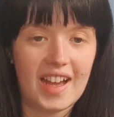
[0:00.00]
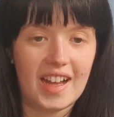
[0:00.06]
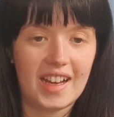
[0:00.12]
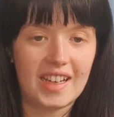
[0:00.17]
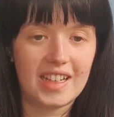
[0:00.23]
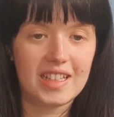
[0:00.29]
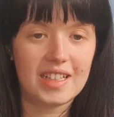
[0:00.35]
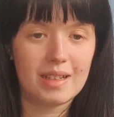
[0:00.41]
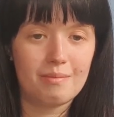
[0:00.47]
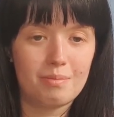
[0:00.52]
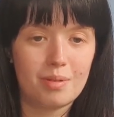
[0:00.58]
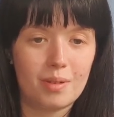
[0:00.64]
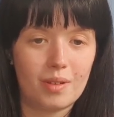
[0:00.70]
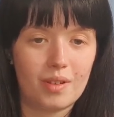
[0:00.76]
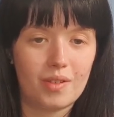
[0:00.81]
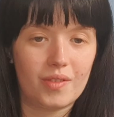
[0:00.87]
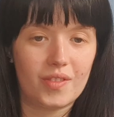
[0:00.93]
An
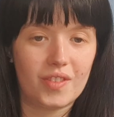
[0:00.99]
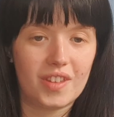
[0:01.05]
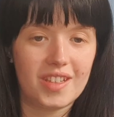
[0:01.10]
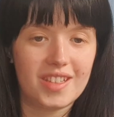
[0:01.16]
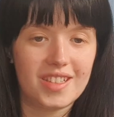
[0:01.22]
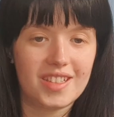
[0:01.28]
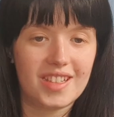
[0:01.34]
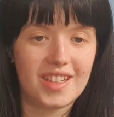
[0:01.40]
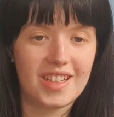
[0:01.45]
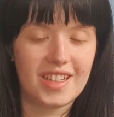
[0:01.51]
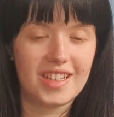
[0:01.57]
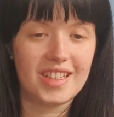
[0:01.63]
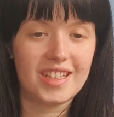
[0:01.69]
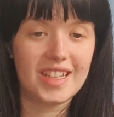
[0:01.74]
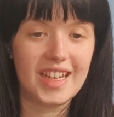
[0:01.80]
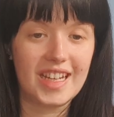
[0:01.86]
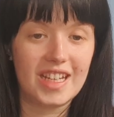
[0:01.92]
example of this
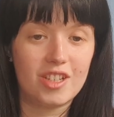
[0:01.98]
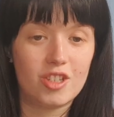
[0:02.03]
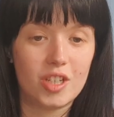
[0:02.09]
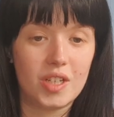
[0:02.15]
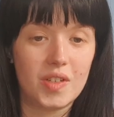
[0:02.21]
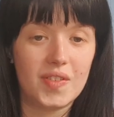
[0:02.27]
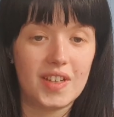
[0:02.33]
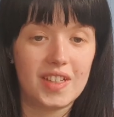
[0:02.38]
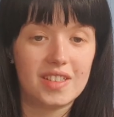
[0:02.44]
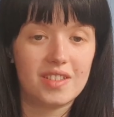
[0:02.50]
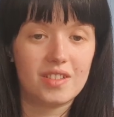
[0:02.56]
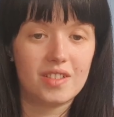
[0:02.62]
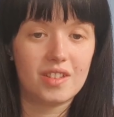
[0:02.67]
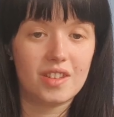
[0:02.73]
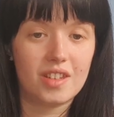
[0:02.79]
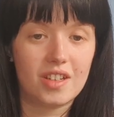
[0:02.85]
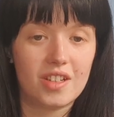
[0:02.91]
is in
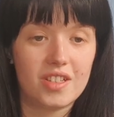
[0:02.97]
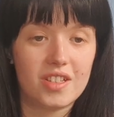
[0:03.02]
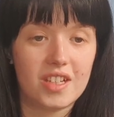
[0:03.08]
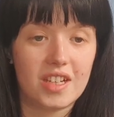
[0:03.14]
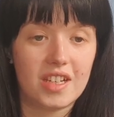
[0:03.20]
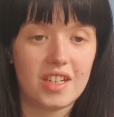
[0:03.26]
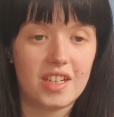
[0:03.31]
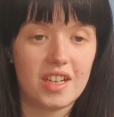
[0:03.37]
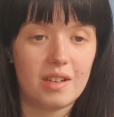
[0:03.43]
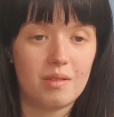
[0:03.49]
2013,